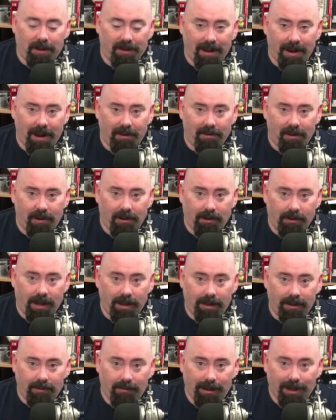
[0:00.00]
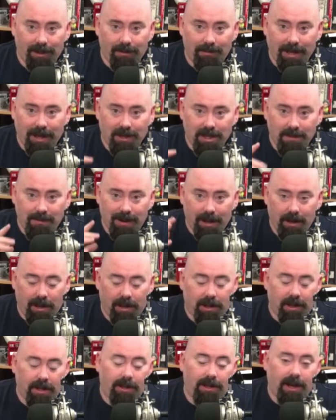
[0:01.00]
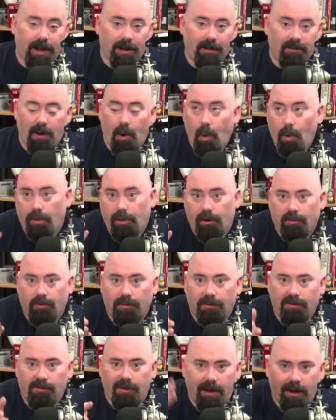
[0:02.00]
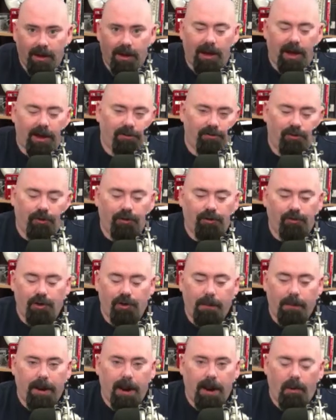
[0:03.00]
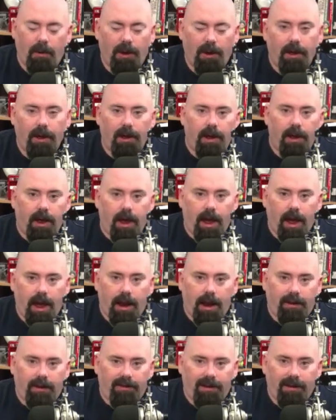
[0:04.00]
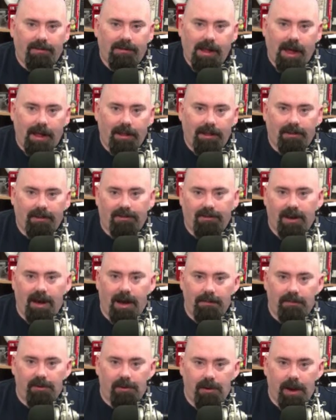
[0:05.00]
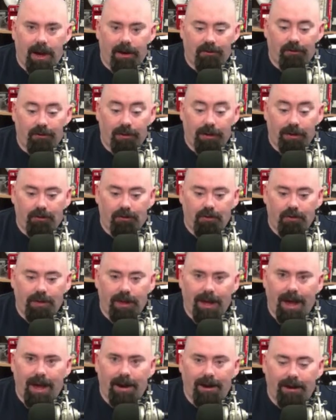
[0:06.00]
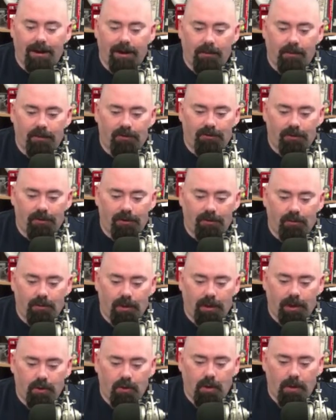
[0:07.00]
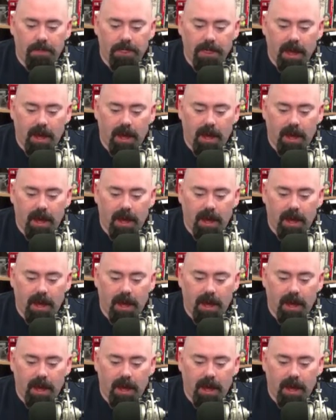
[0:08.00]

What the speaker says: And then it's, oh, there's a mistake. I chop it out. And it takes a lot less time to actually do the editing, which is really cool.